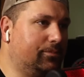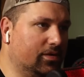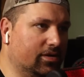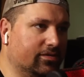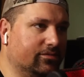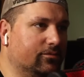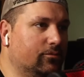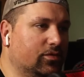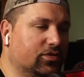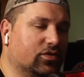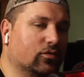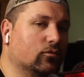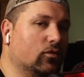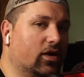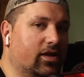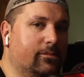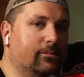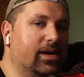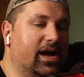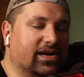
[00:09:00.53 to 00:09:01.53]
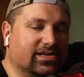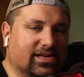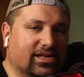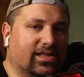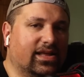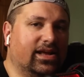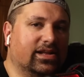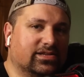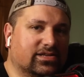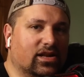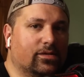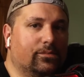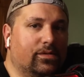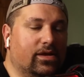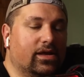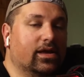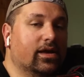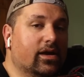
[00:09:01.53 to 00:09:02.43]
but with the running backs, I think it's going to be